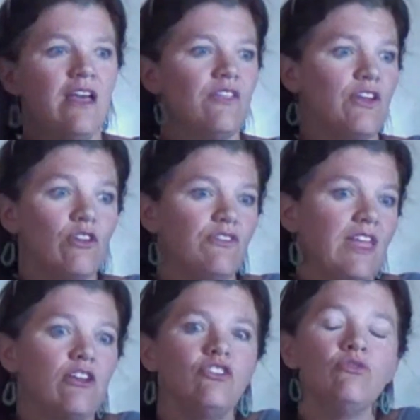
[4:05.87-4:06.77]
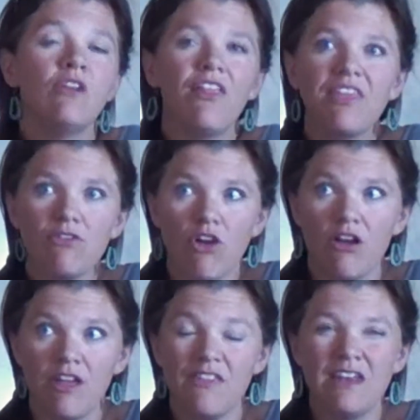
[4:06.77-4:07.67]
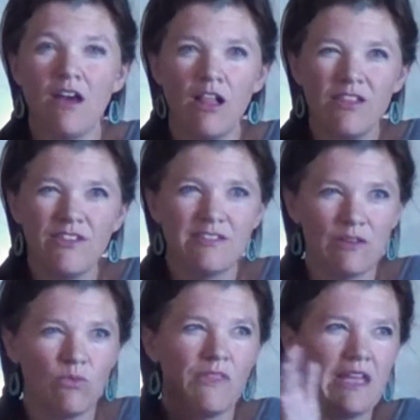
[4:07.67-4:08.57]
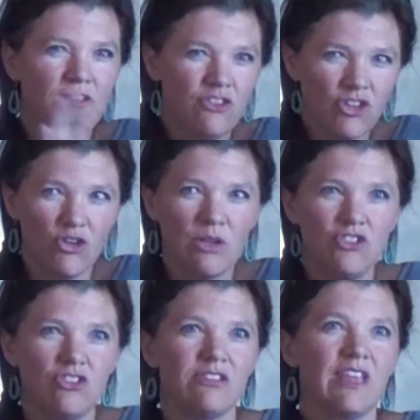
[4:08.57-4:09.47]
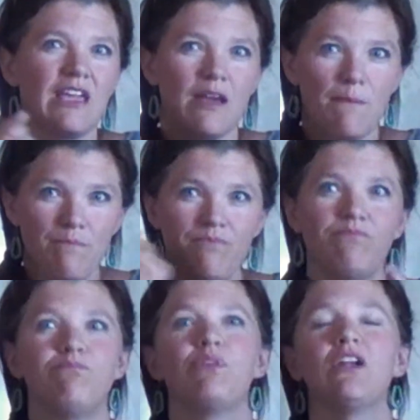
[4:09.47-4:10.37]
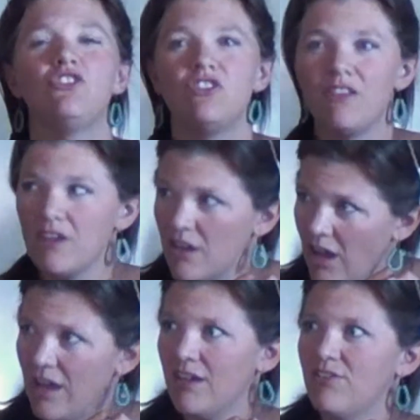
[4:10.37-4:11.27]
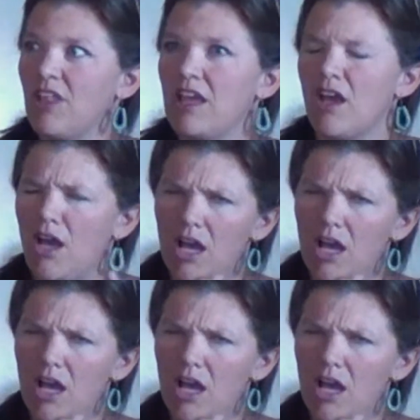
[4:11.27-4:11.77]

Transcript: they could do nothing wrong, and then all of a sudden when they do, it's just like a punch to the gut of like,